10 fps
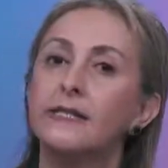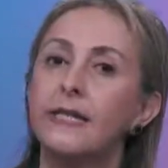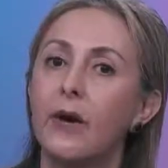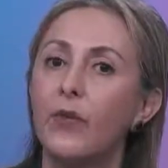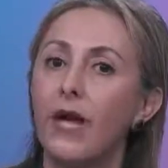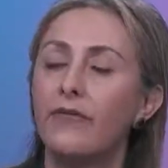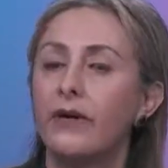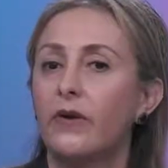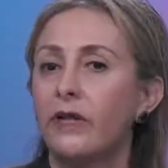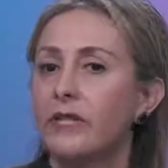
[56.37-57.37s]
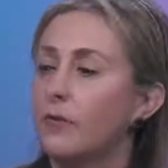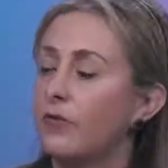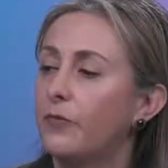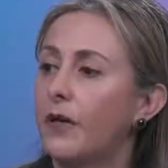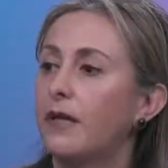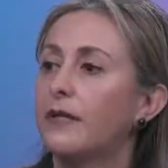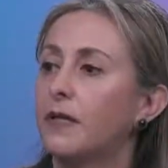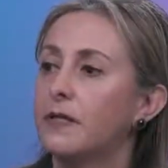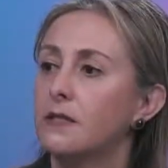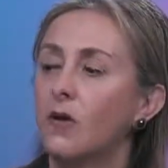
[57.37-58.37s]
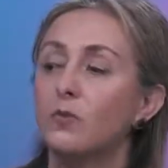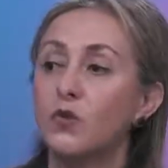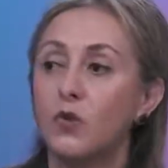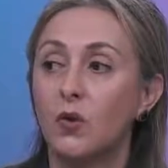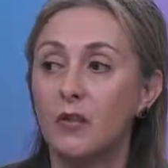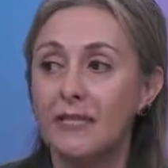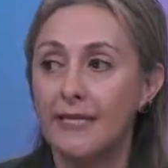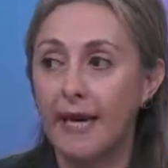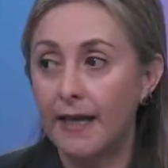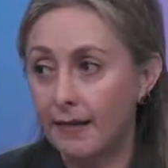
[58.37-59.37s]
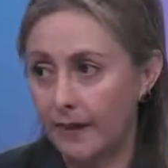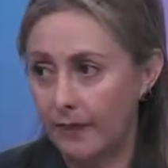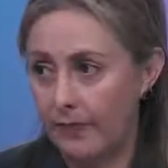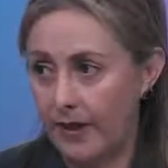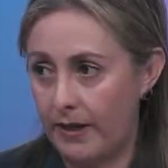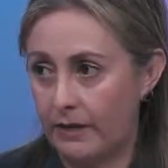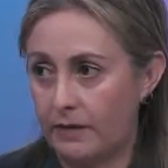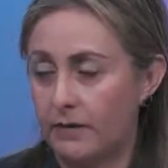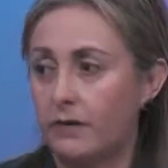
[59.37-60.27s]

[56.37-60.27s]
Then we have another type of pain that is called musculoskeletal pain.